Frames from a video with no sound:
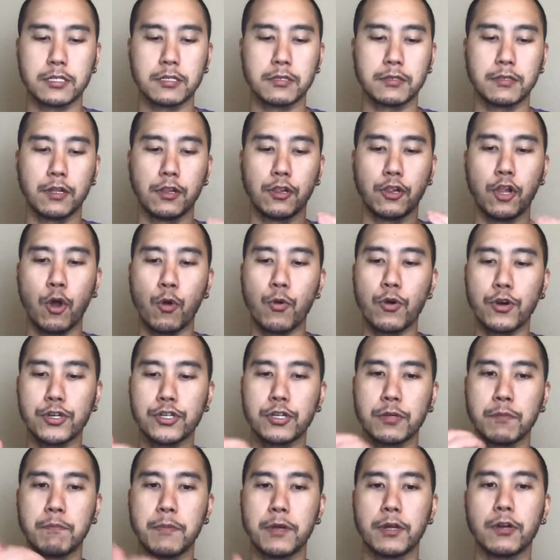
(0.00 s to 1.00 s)
lower
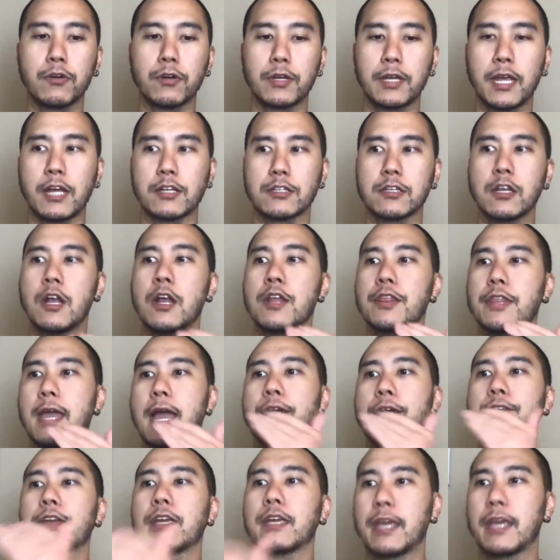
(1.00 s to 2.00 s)
to middle accounts that
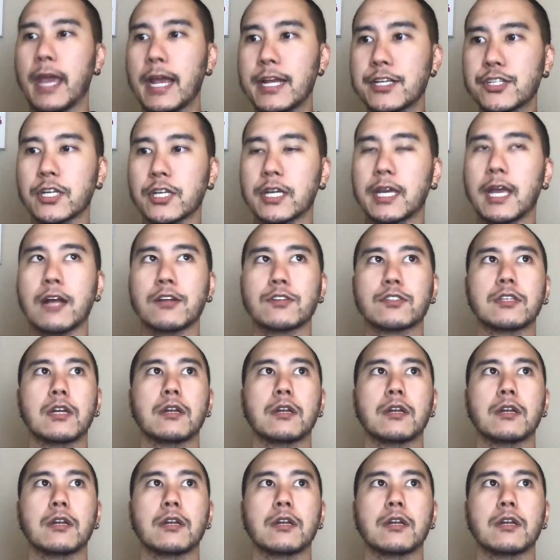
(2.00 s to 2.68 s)
have engaged accounts,